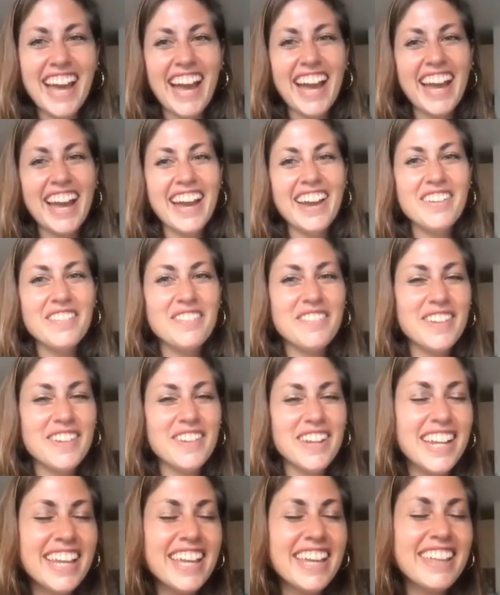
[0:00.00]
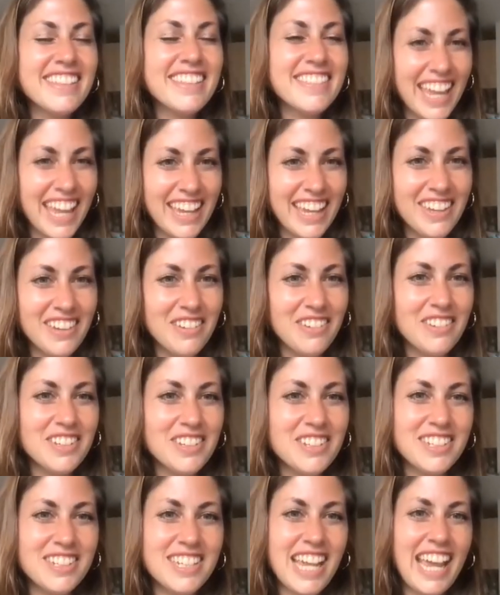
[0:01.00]
I really thank you
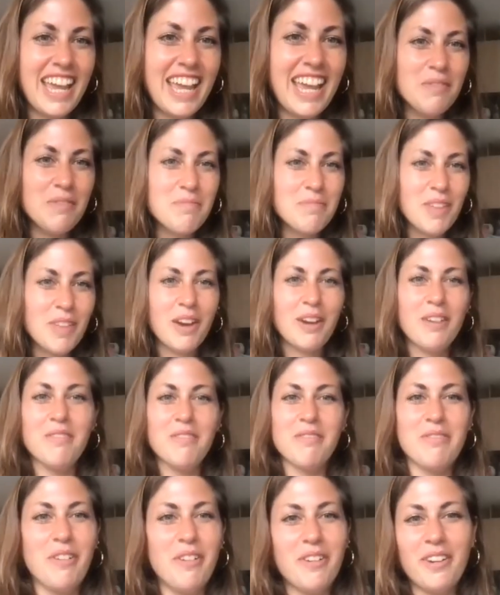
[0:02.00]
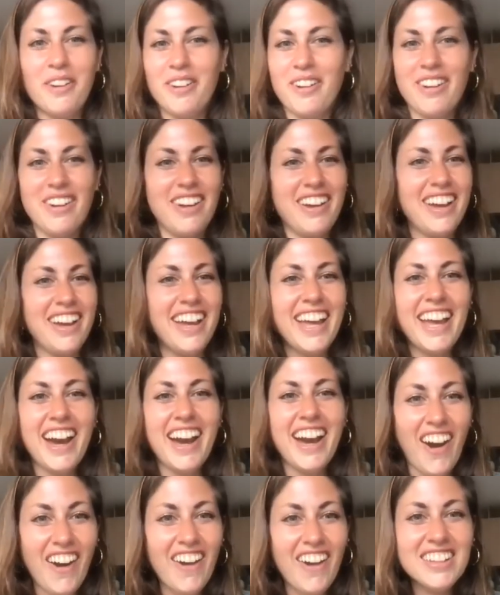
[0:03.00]
today for
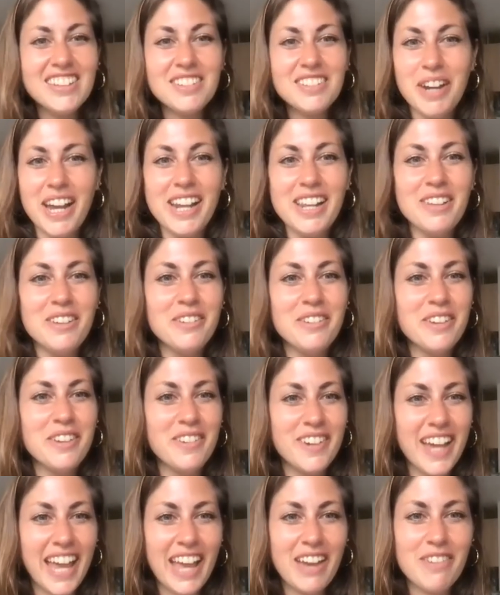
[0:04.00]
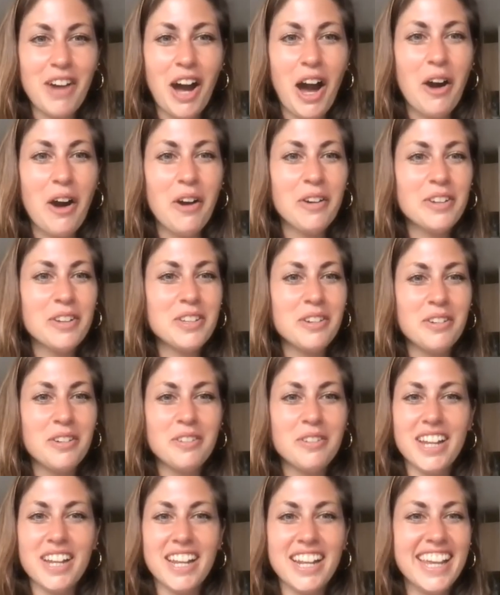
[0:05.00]
all the value you gave out. You're
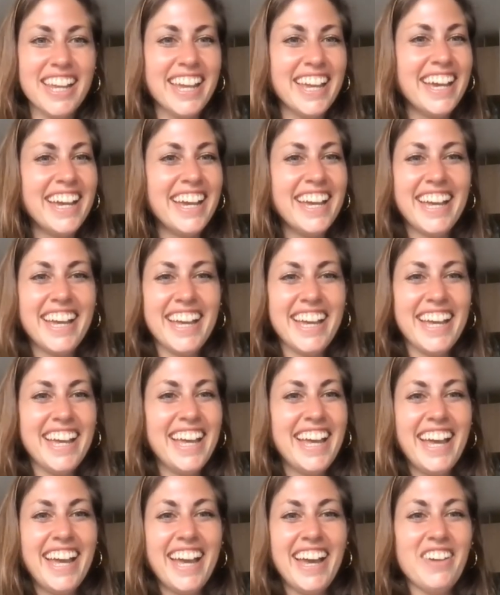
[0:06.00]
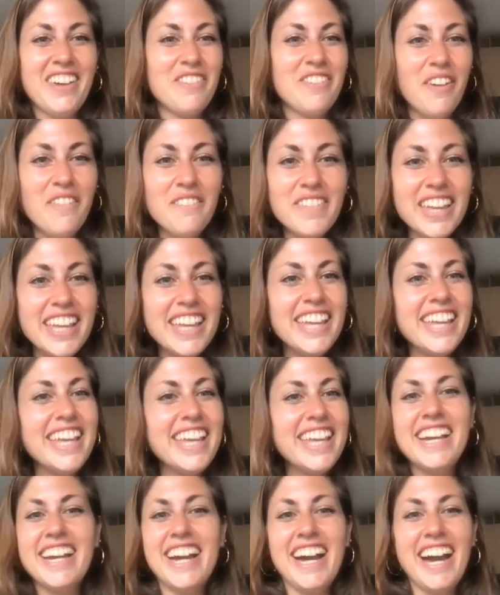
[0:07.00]
really, for
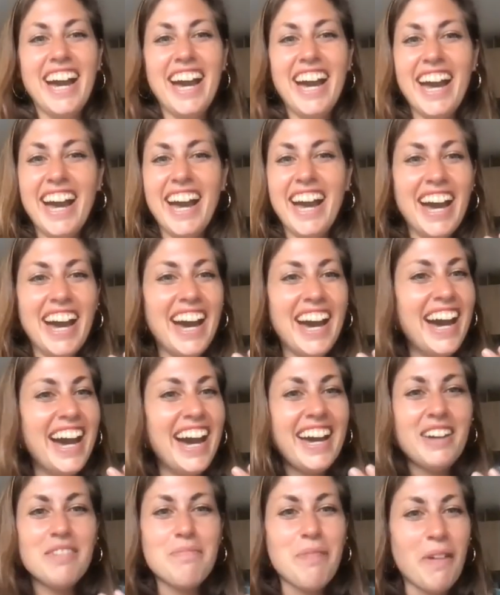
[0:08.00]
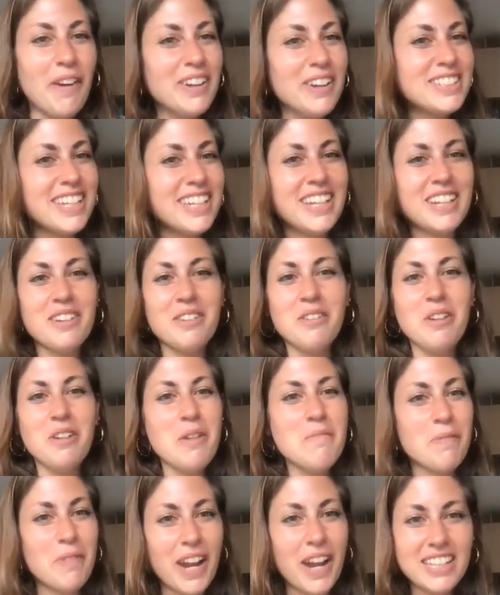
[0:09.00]
me, a person who
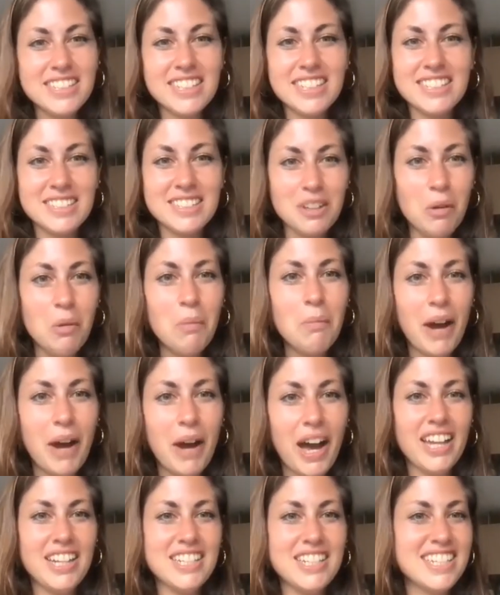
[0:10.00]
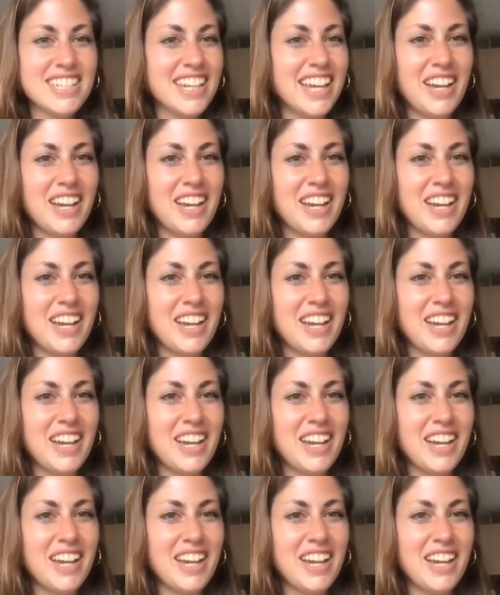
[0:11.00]
embraces so much